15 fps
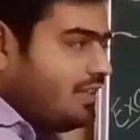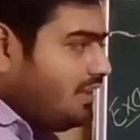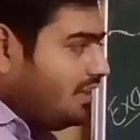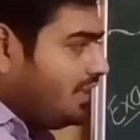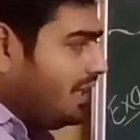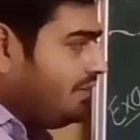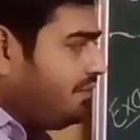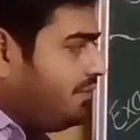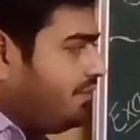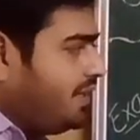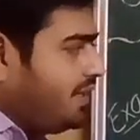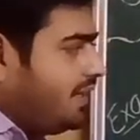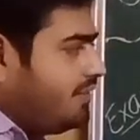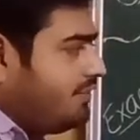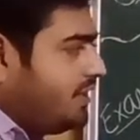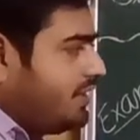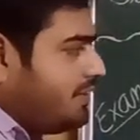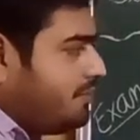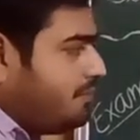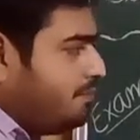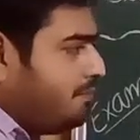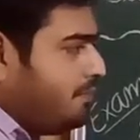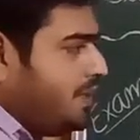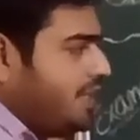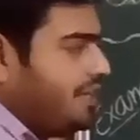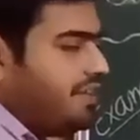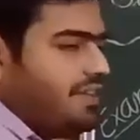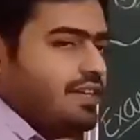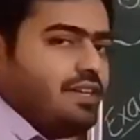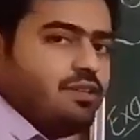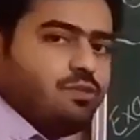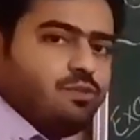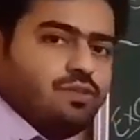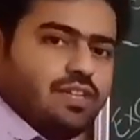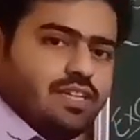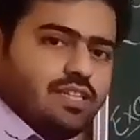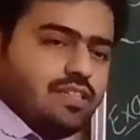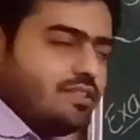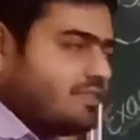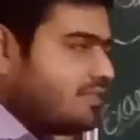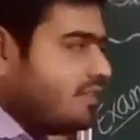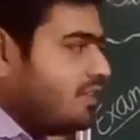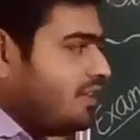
then we will convert minute into radian,